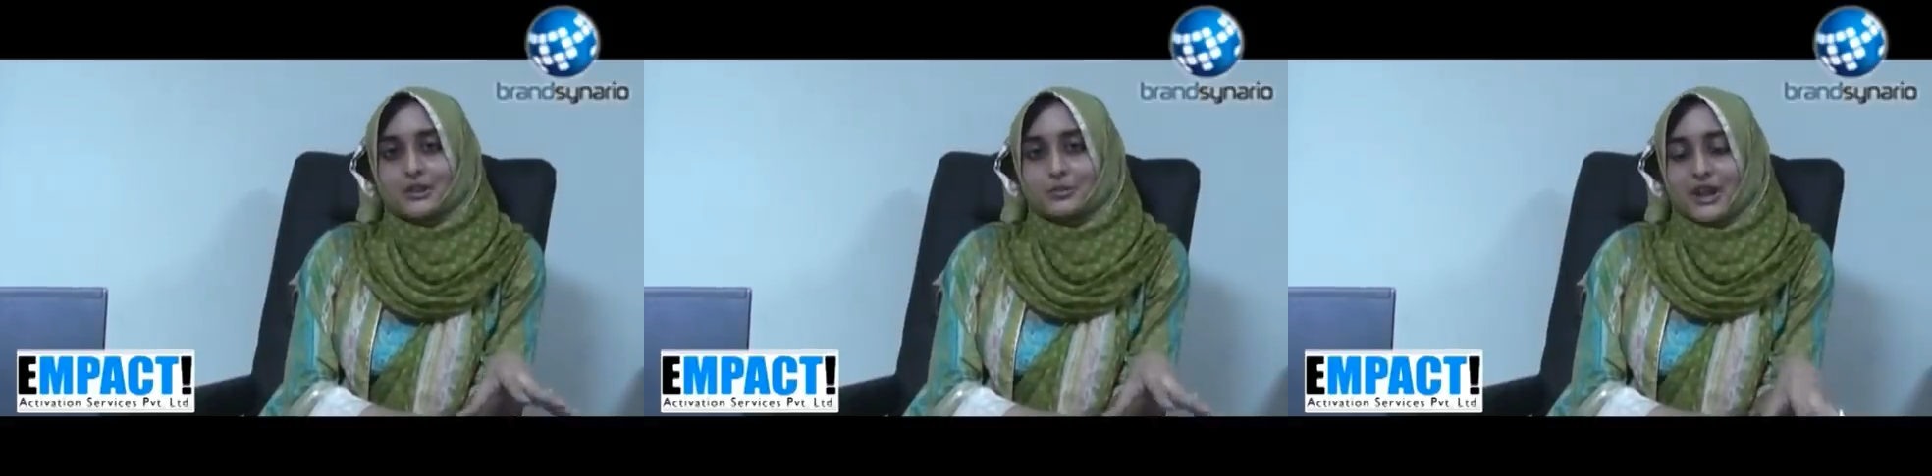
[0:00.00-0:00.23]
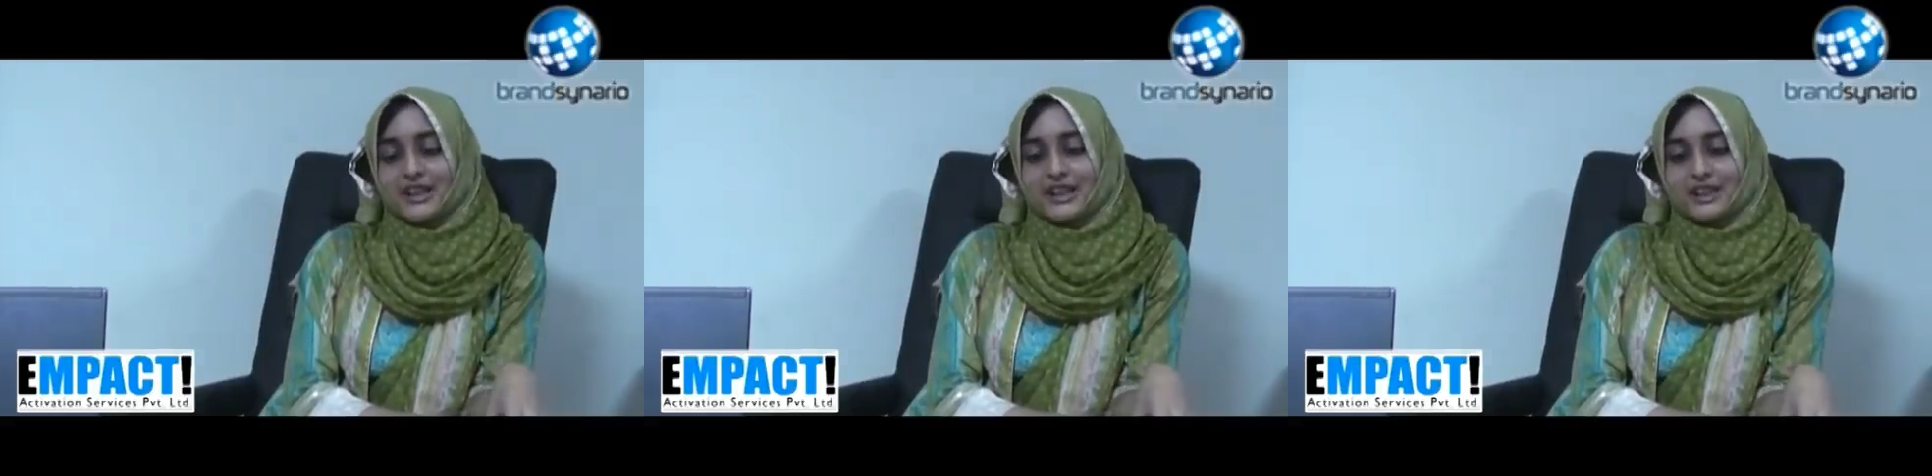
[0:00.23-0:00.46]

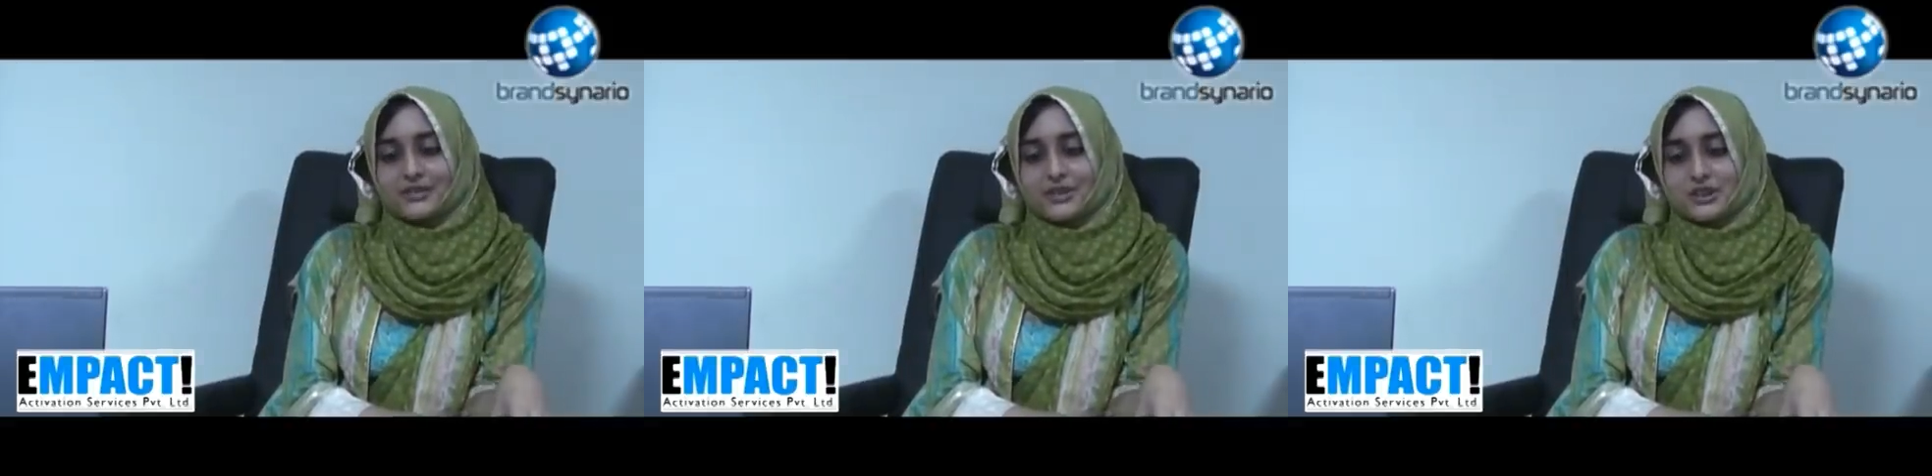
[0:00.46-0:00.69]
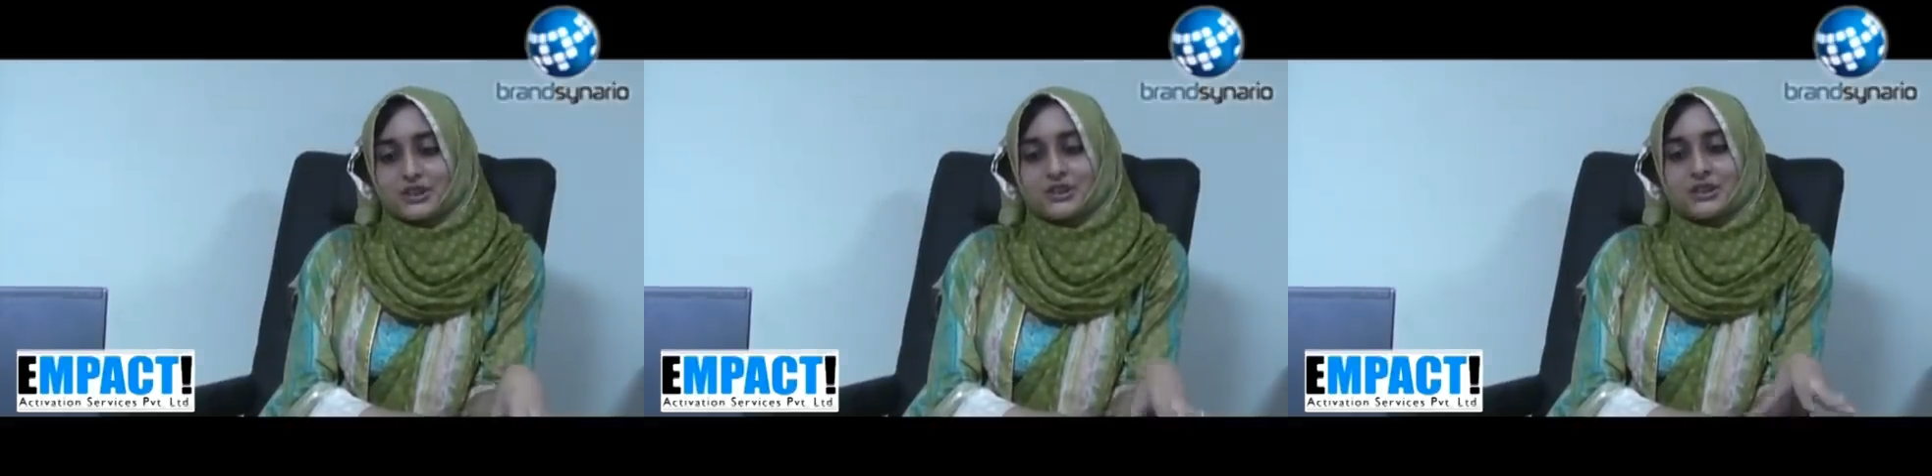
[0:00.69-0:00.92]
brand
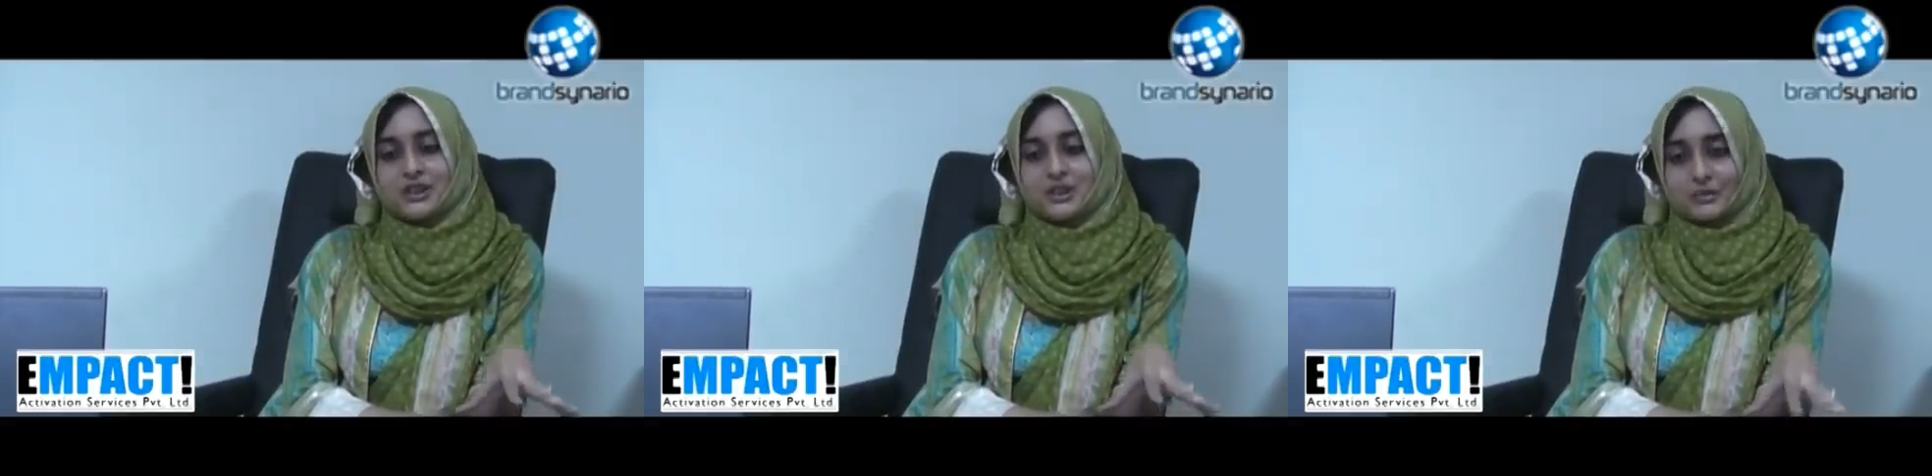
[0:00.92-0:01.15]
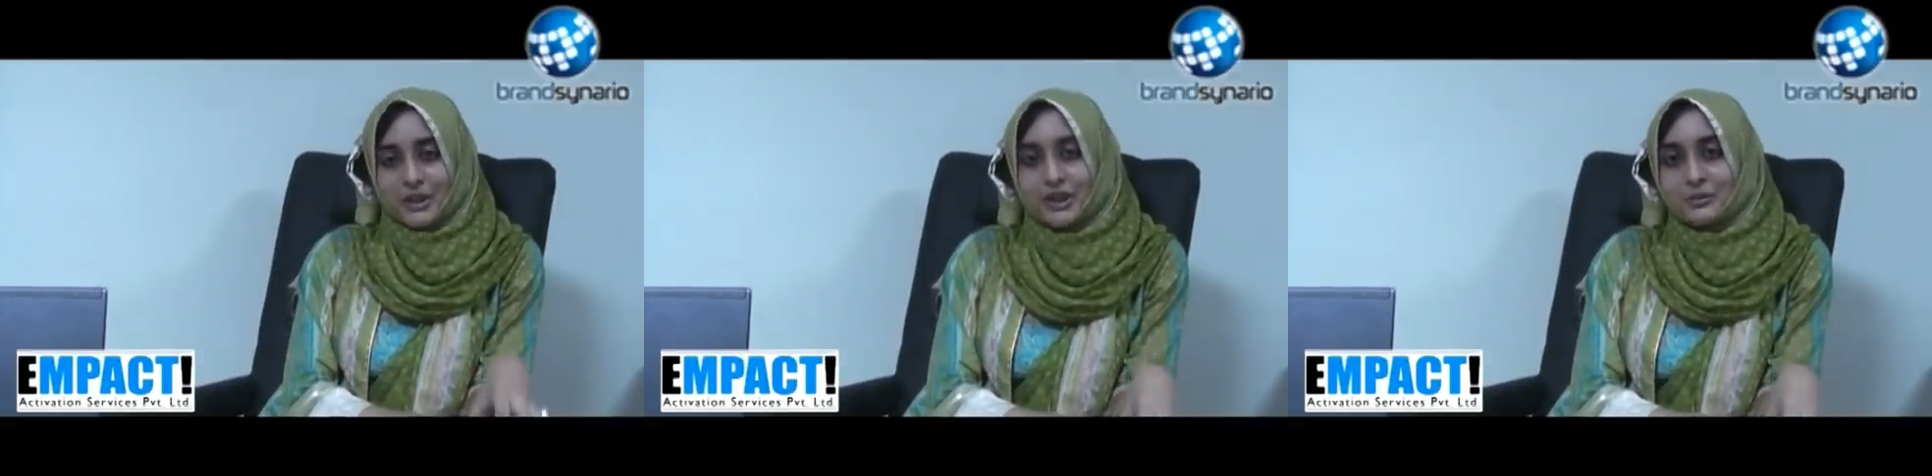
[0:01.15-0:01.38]
activation,
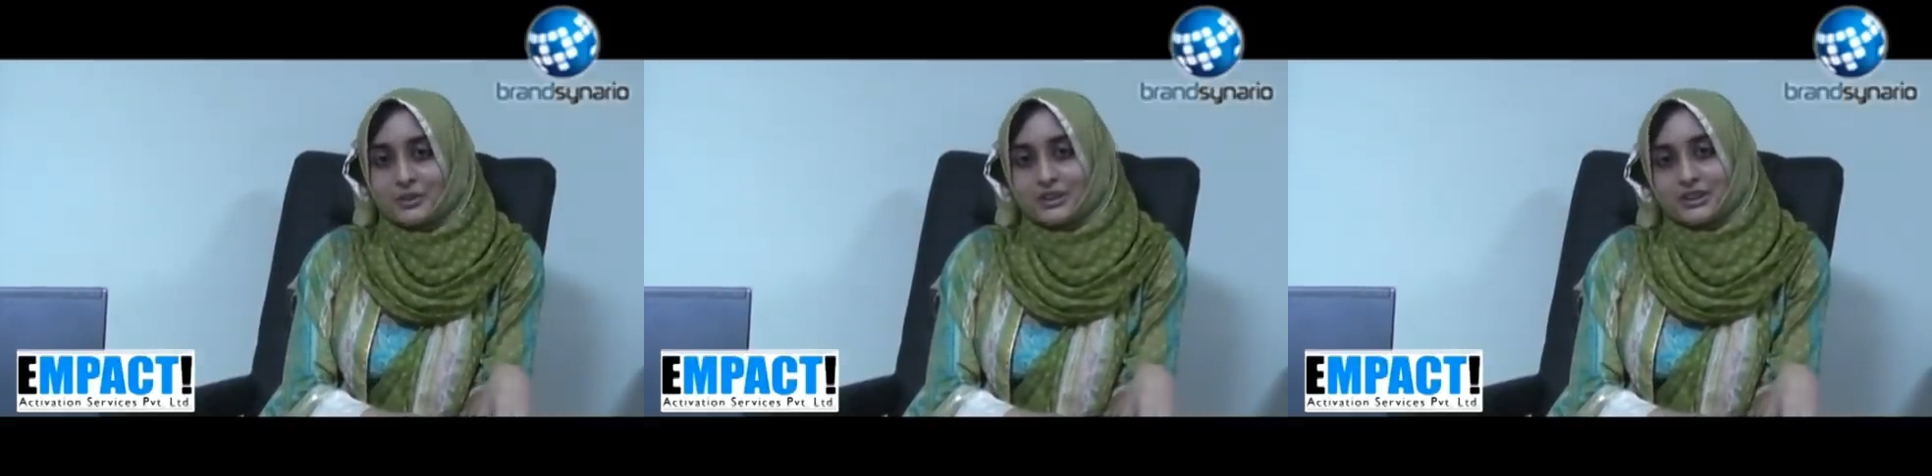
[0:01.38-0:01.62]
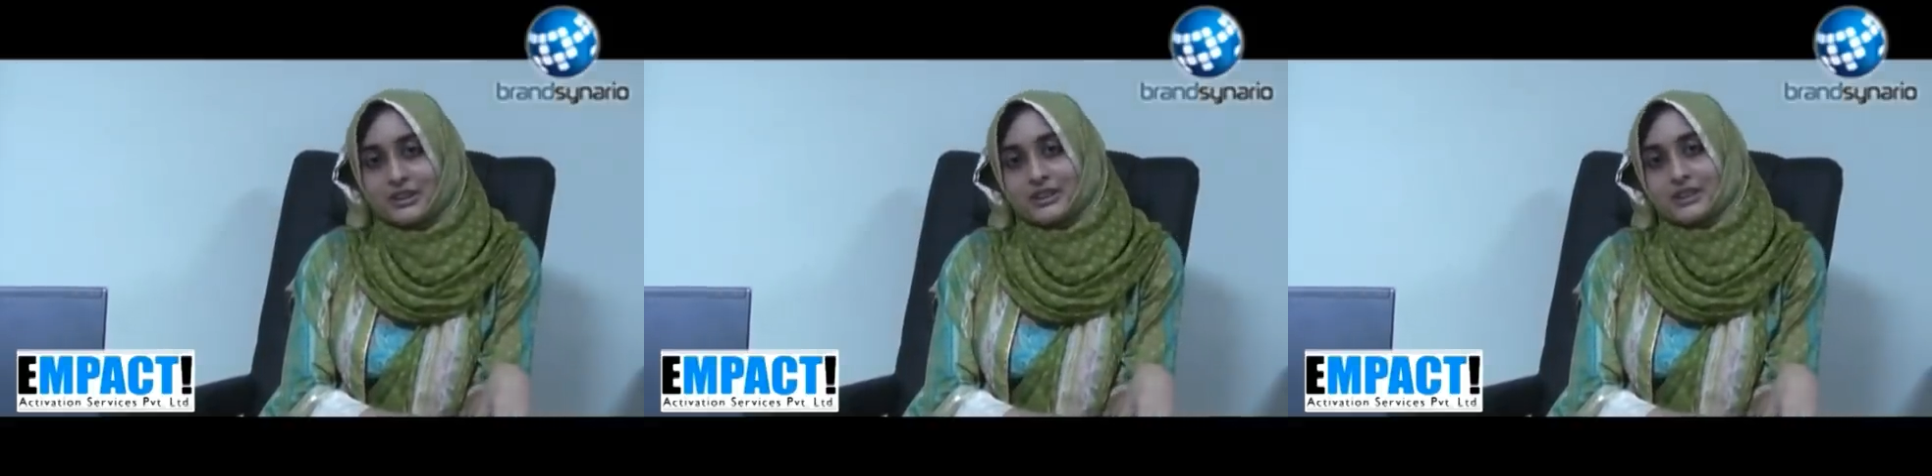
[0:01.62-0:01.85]
in my
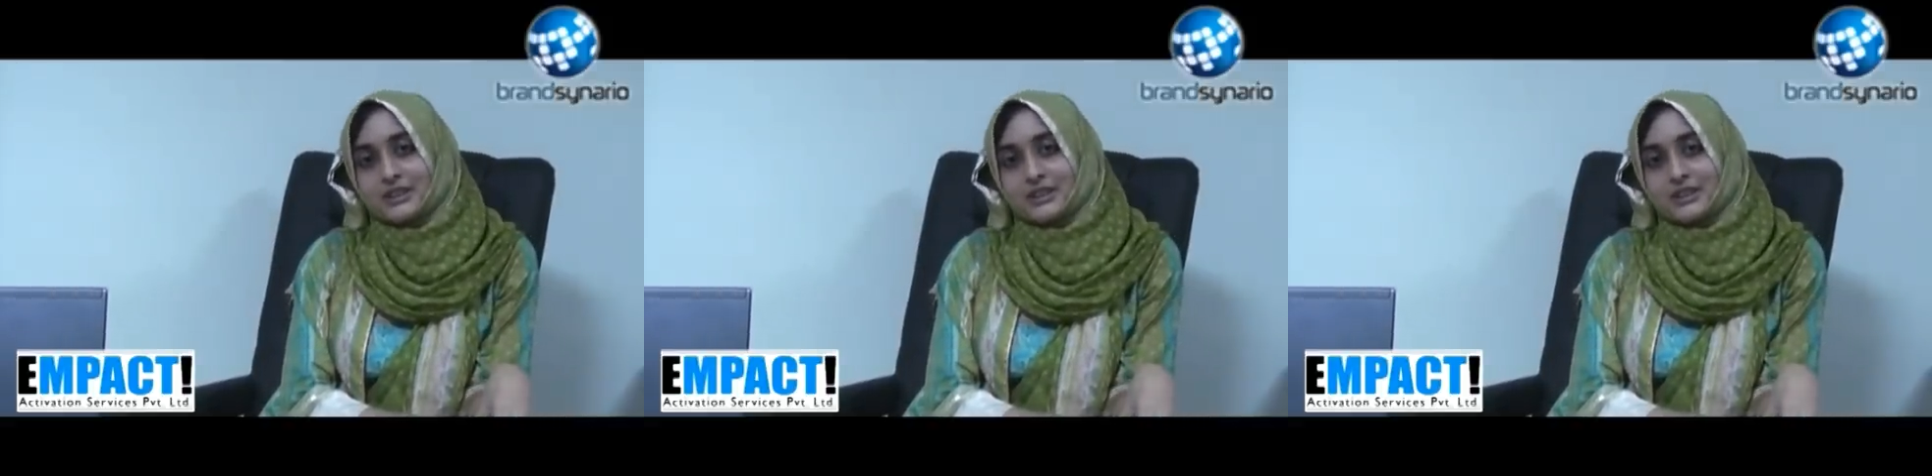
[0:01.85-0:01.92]
opinion,